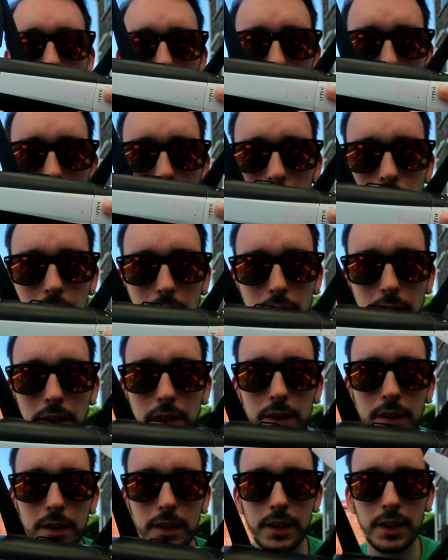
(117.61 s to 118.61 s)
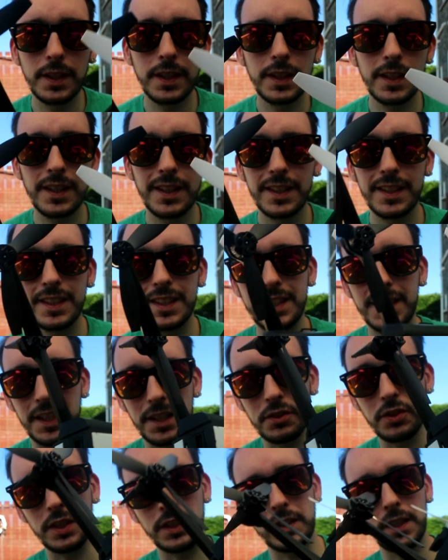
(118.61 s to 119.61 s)
chassis
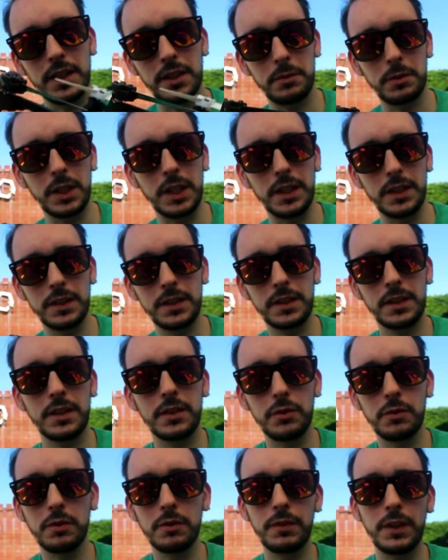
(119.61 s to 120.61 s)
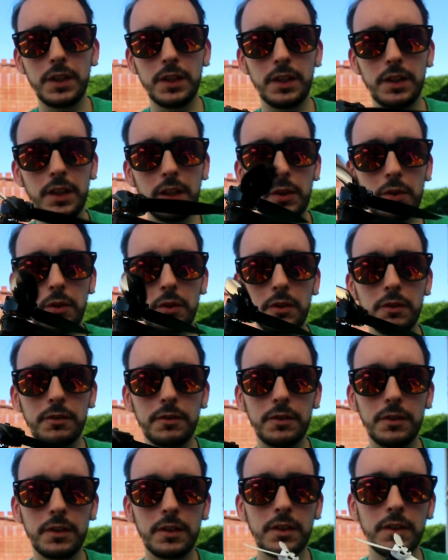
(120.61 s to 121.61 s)
stays exactly what it is. The only thing you can take
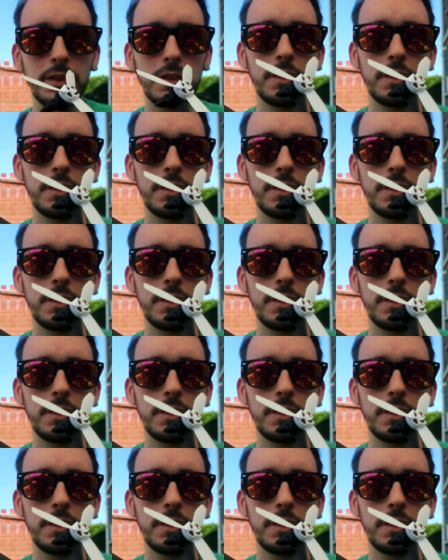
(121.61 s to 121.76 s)
off